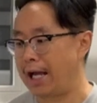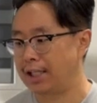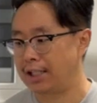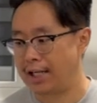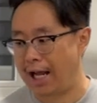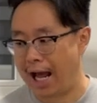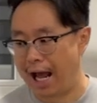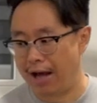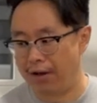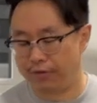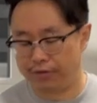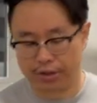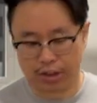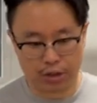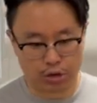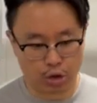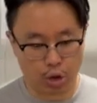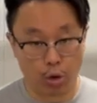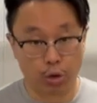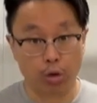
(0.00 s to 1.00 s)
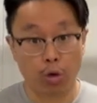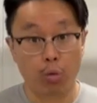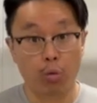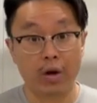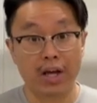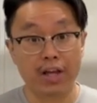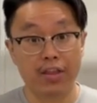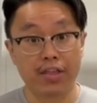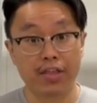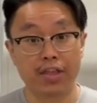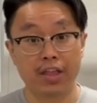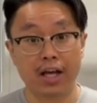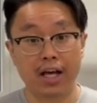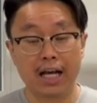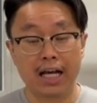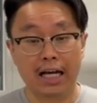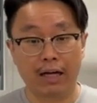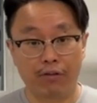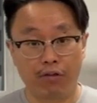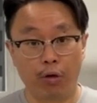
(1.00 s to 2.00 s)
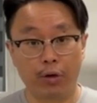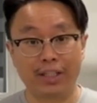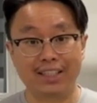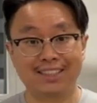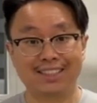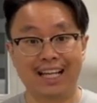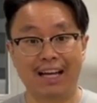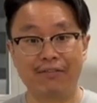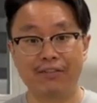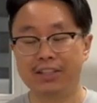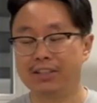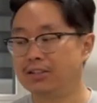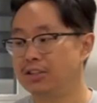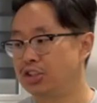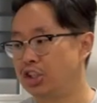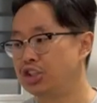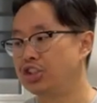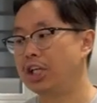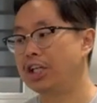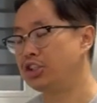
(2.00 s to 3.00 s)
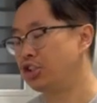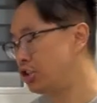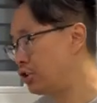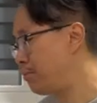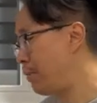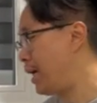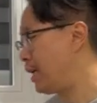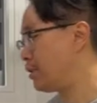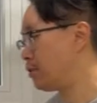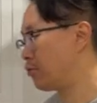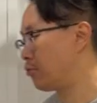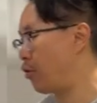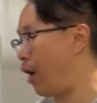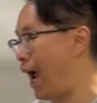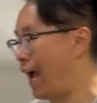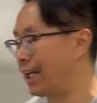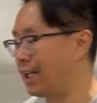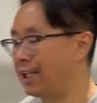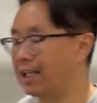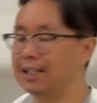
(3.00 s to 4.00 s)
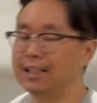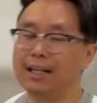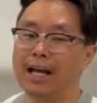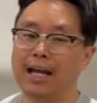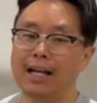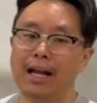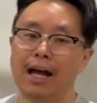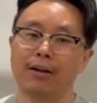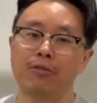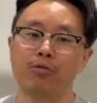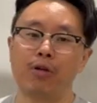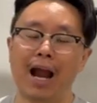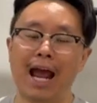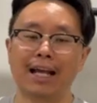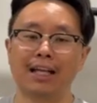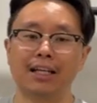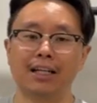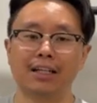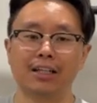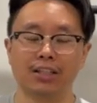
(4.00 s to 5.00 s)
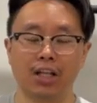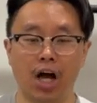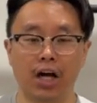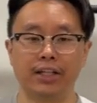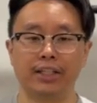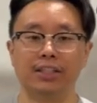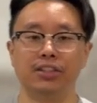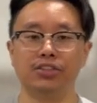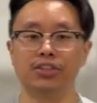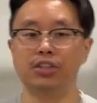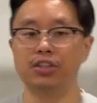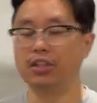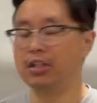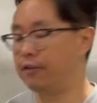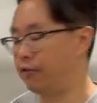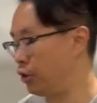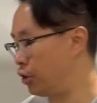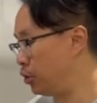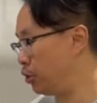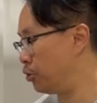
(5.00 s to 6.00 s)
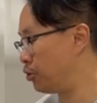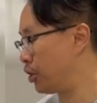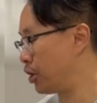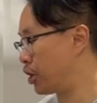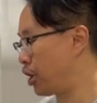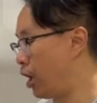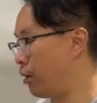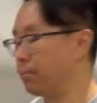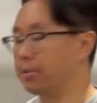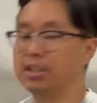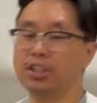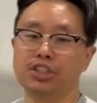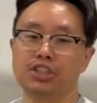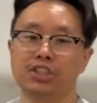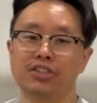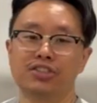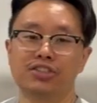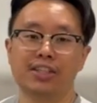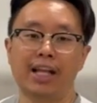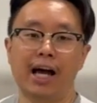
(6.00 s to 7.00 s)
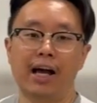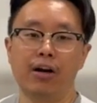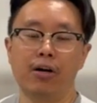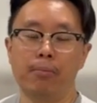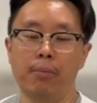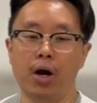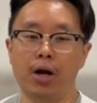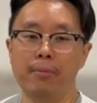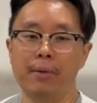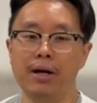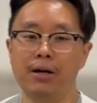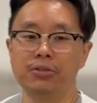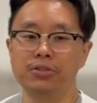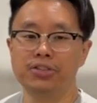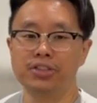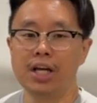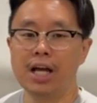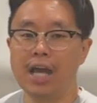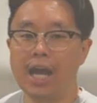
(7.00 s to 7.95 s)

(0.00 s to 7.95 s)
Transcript: can have the total width 47. It just makes racking and unracking a lot easier if you're using competition style barbells.